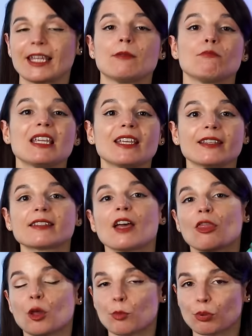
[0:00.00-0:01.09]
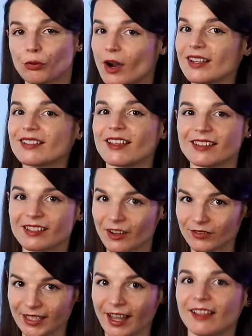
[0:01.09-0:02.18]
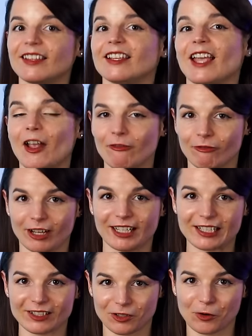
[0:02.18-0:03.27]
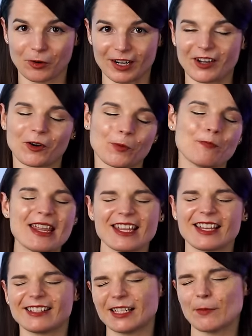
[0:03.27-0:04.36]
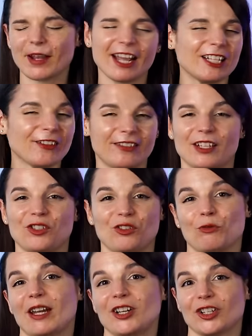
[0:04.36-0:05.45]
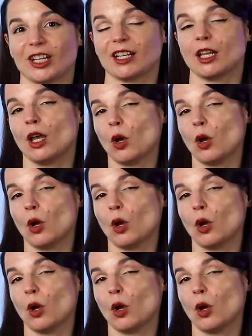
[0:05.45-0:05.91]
it means the process of telling a funny story or making some kind of situation,